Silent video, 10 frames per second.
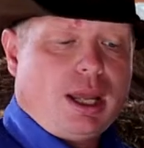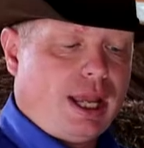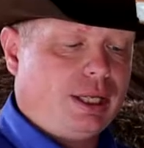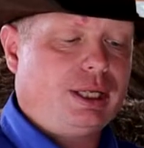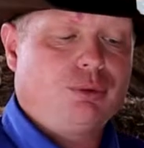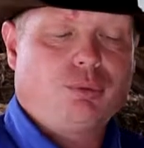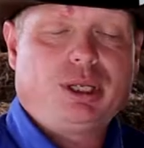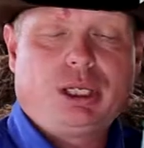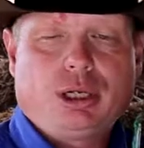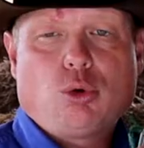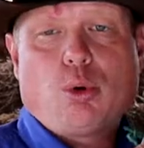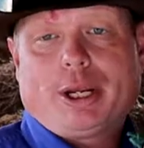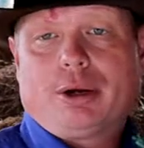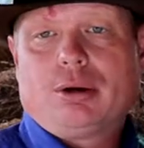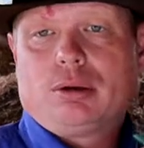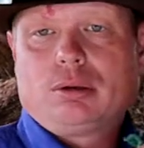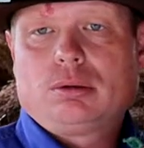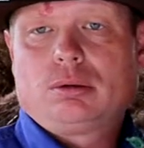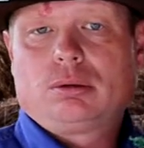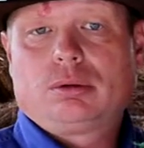and get a reading quicker.
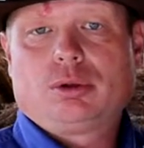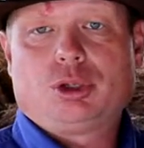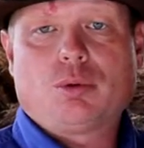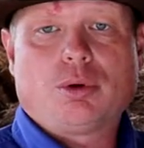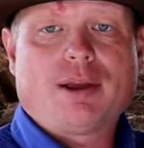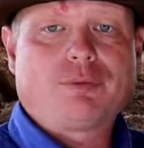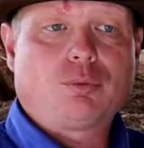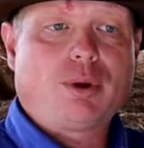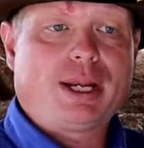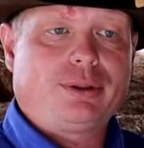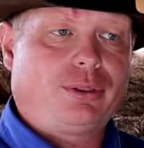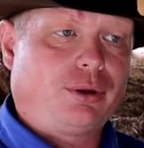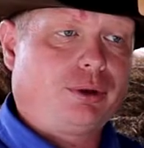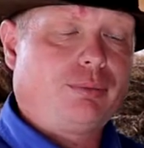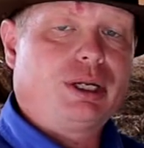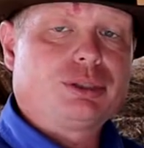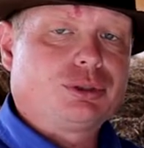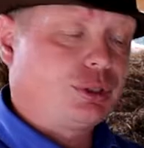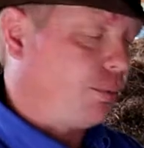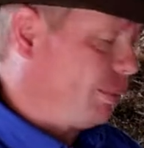You won't have to wait 30 minutes or so,